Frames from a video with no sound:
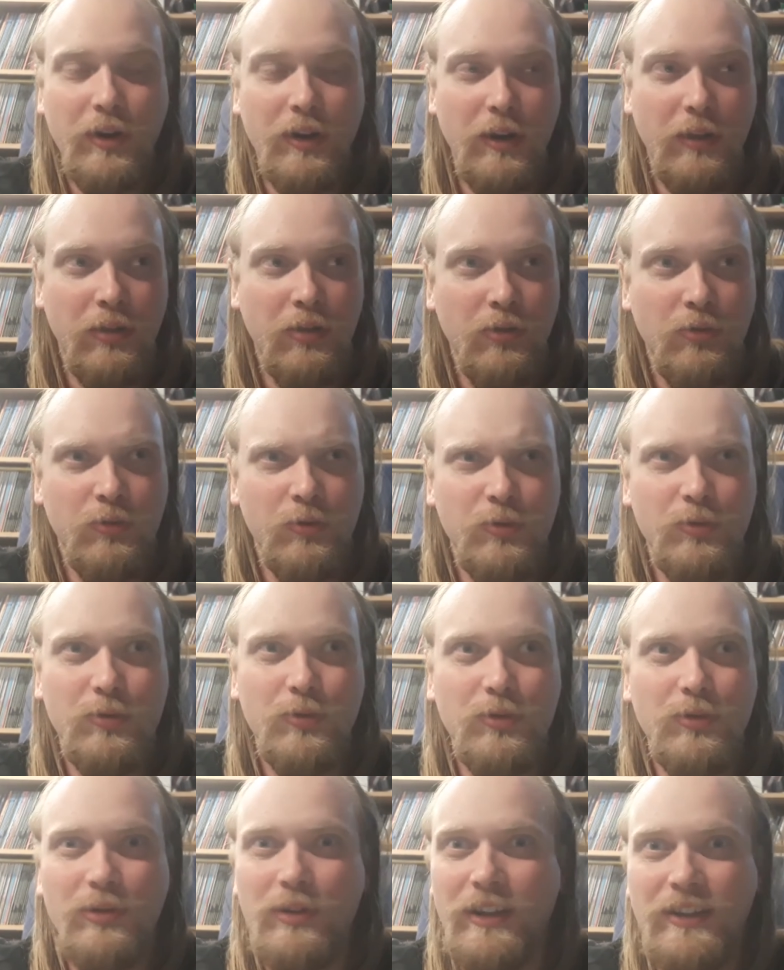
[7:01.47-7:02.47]
And I thought,
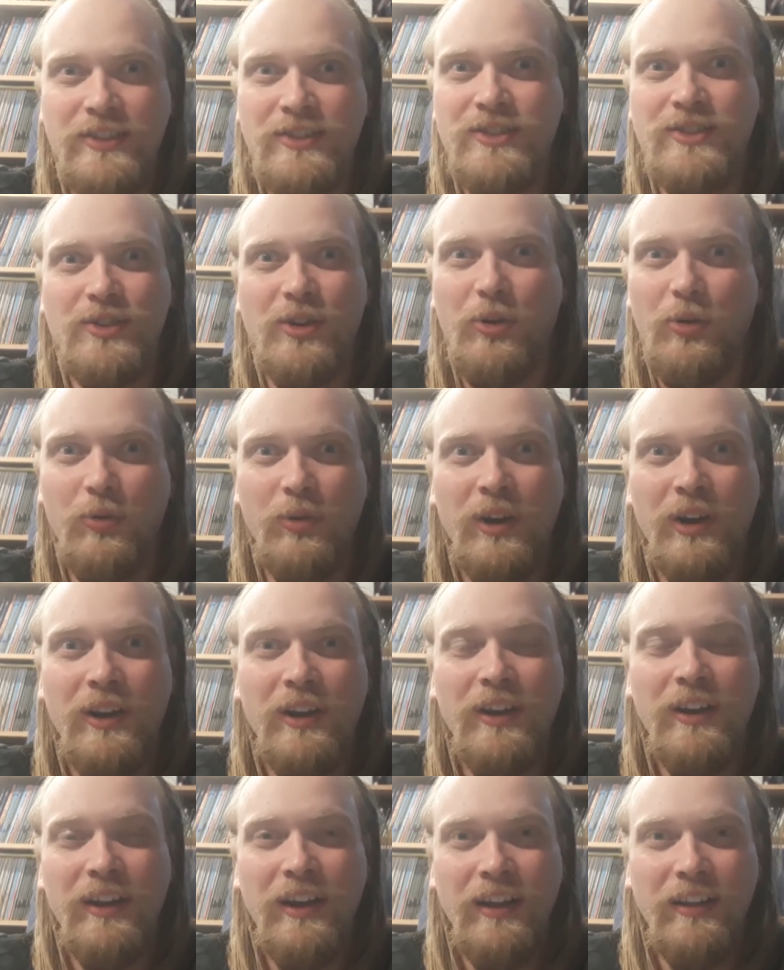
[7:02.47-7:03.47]
oh,
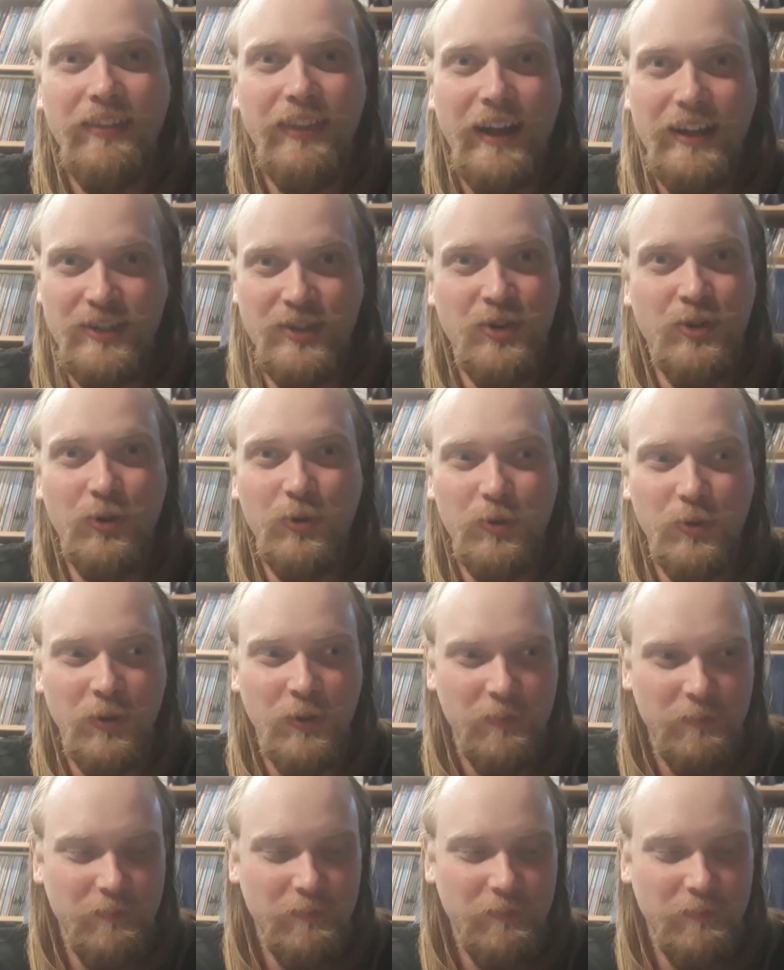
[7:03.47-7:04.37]
that's cool.